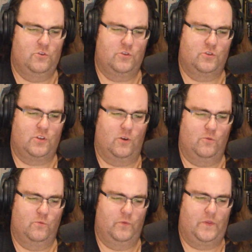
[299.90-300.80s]

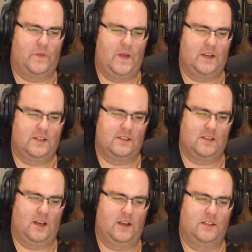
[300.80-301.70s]
So
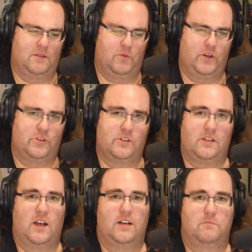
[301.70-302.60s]
the British
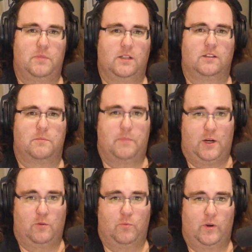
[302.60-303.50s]
design and build a
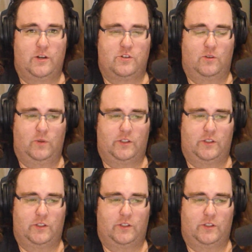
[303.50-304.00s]
better bridge than what the